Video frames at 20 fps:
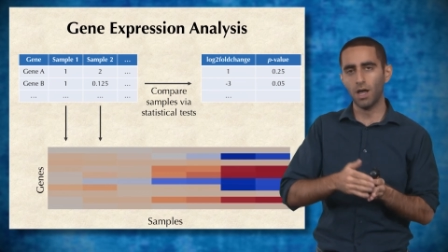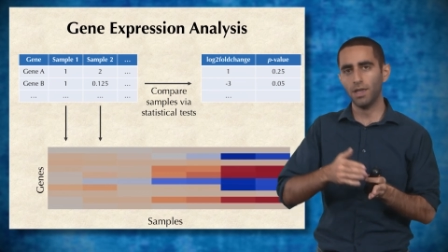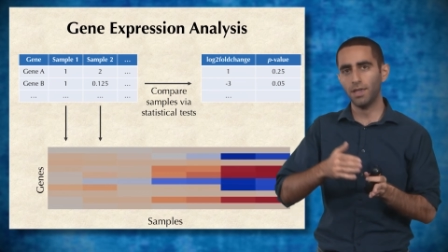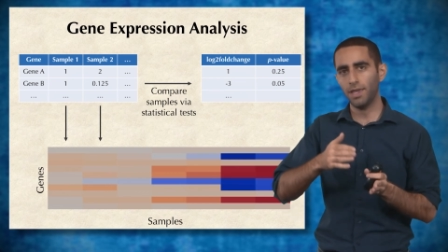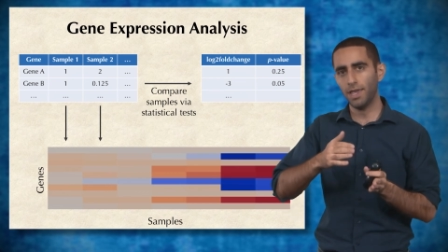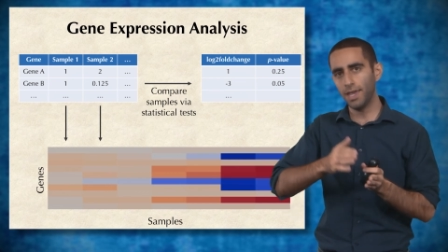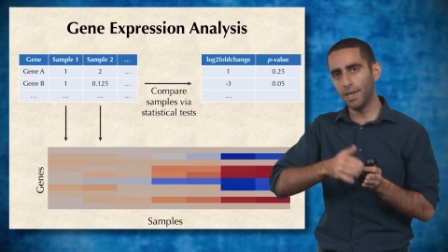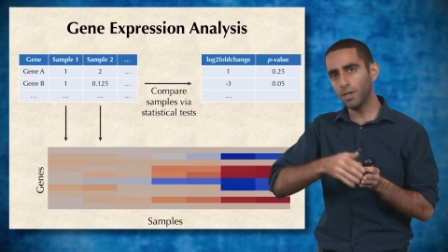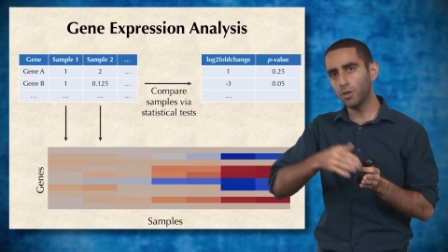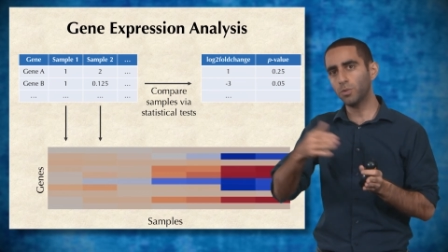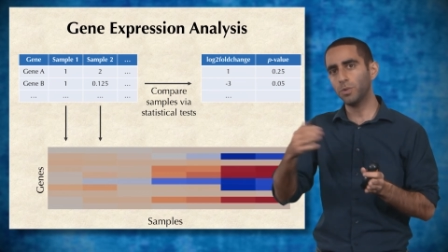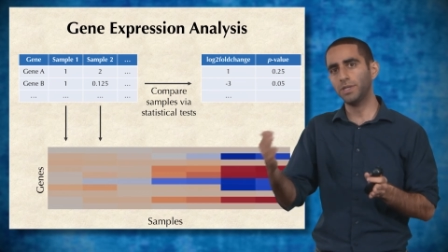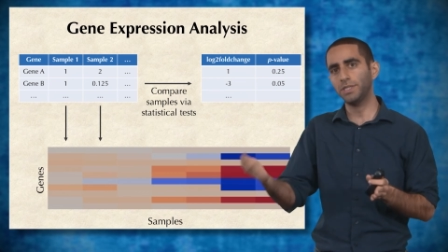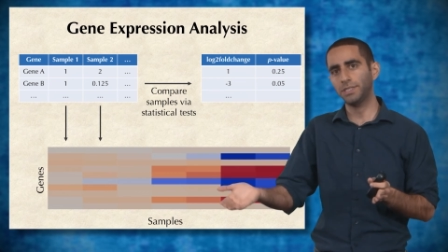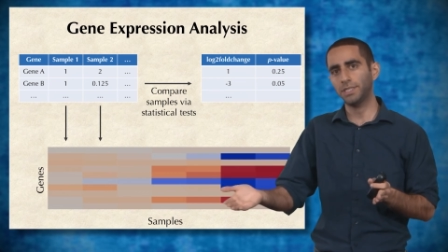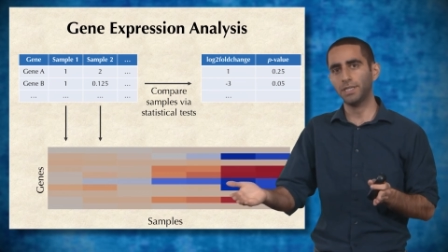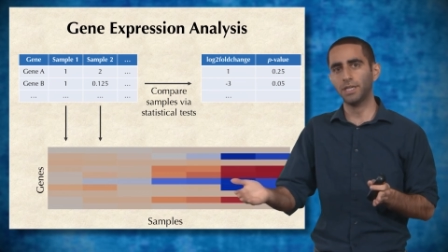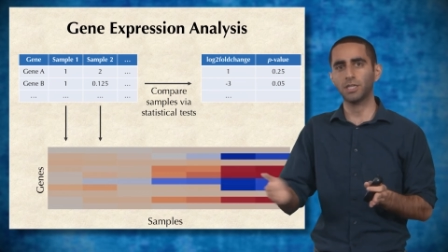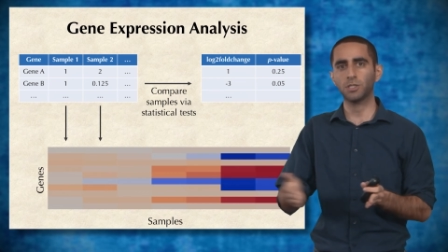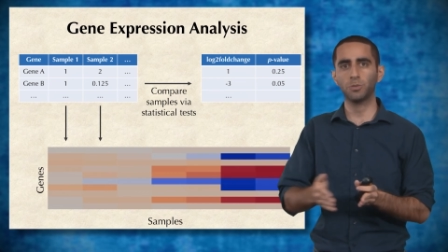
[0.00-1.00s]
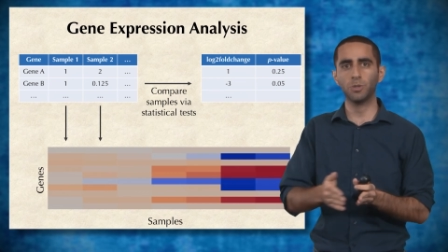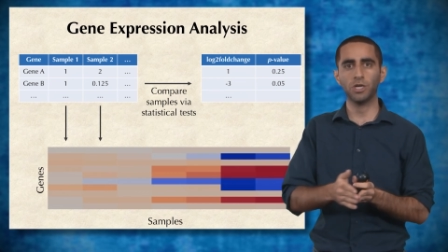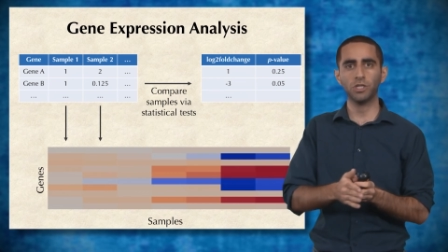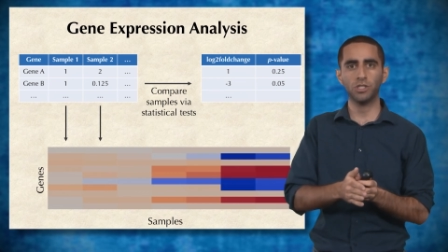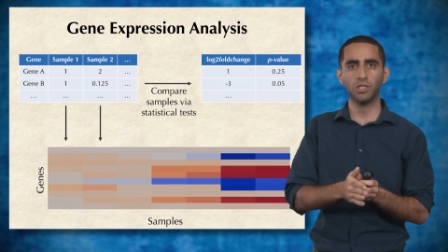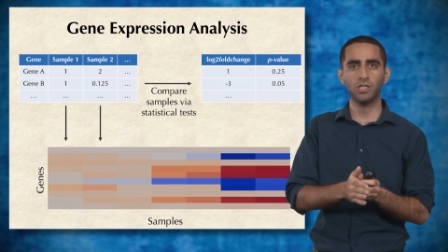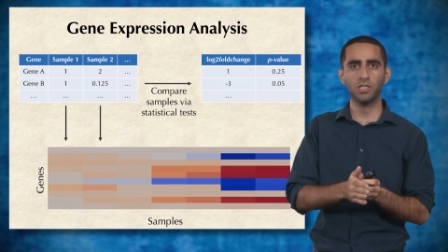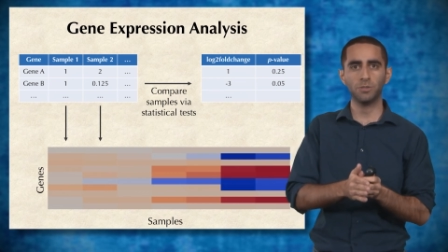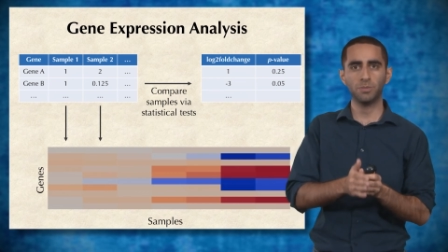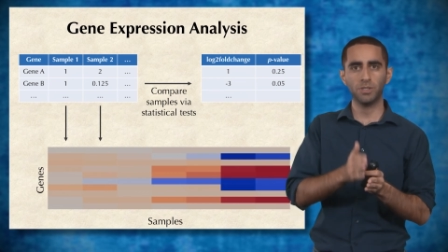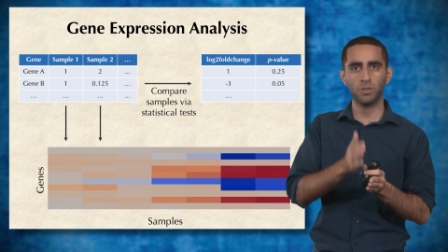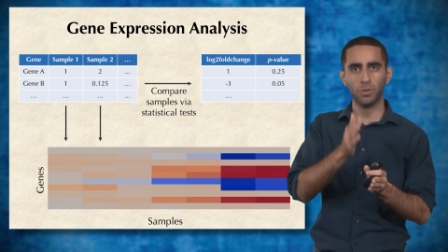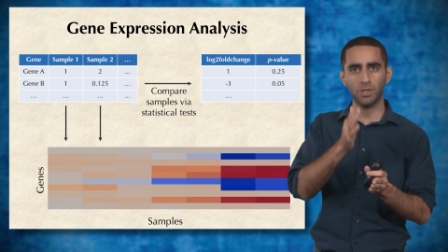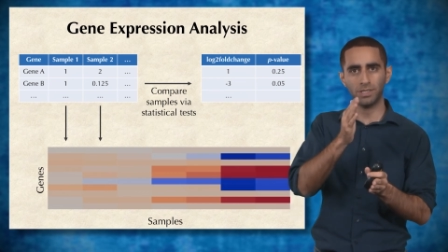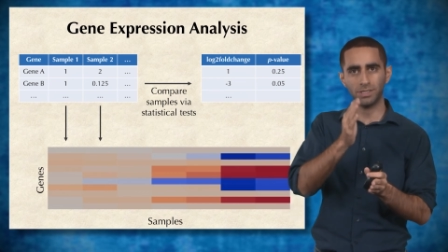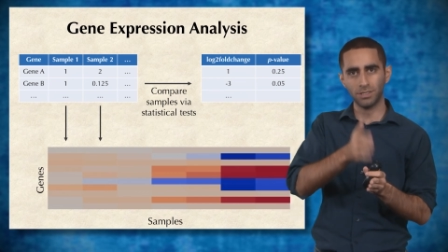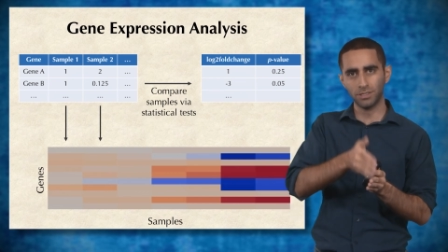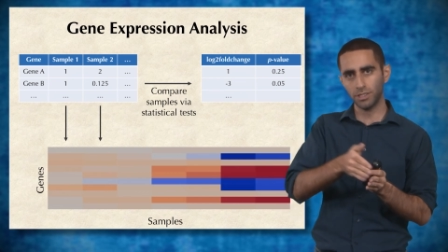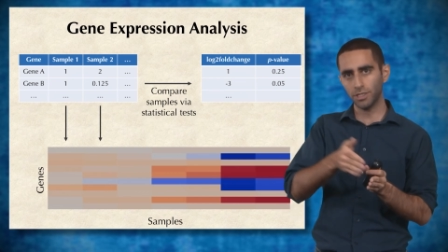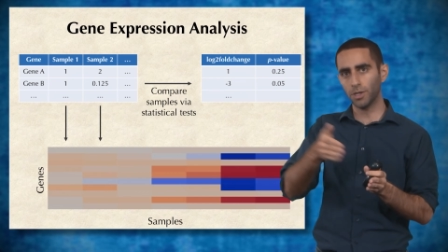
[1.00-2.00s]
increasing expression is between
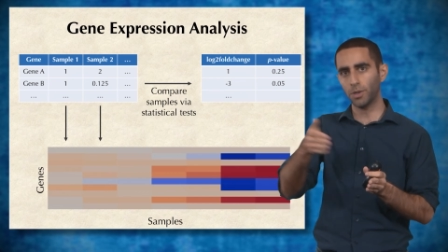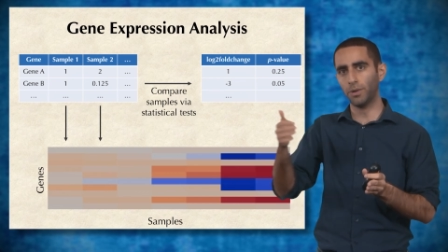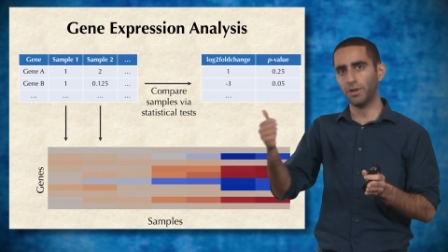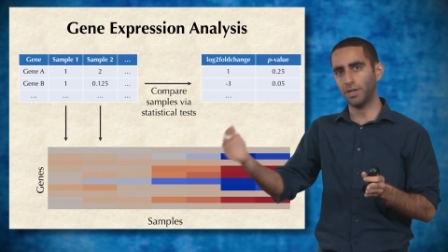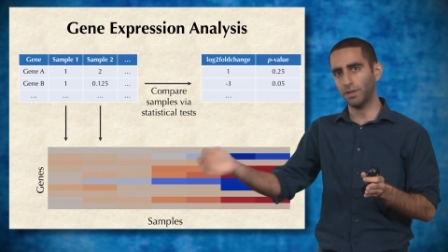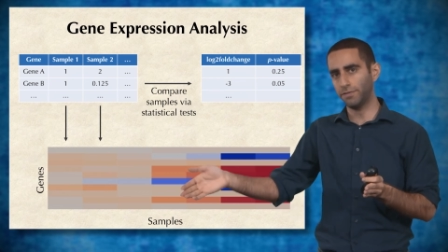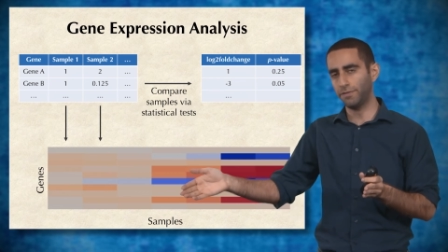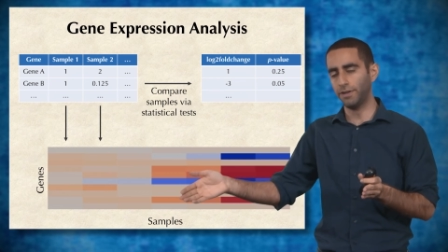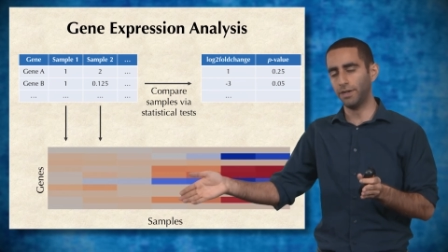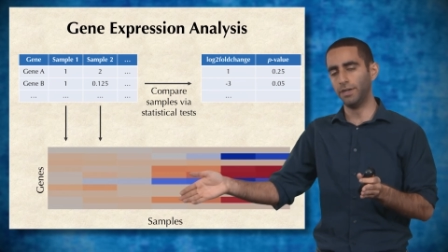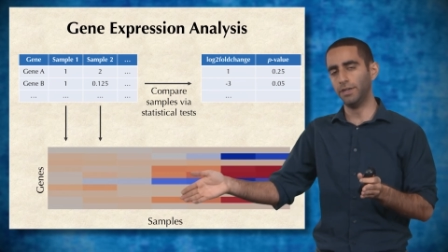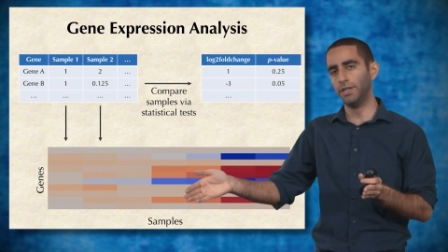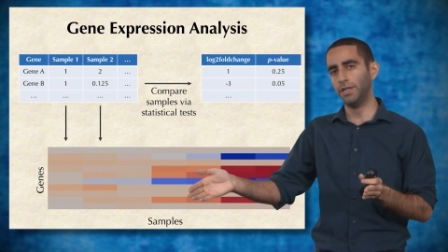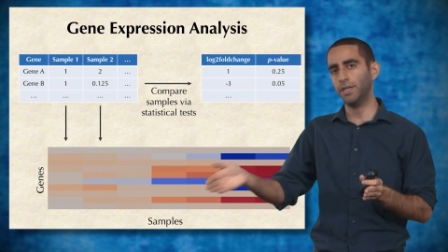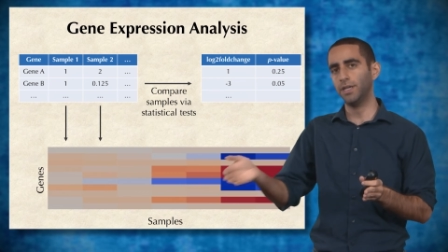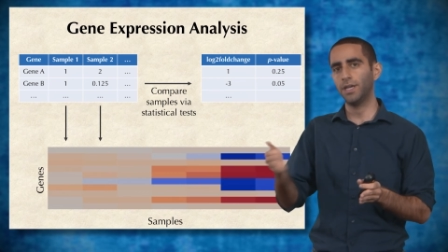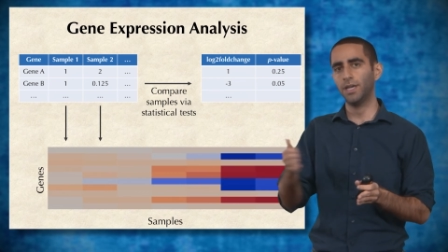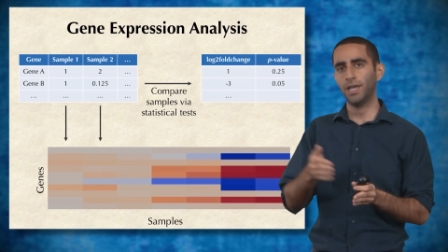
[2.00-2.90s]
0 and infinity,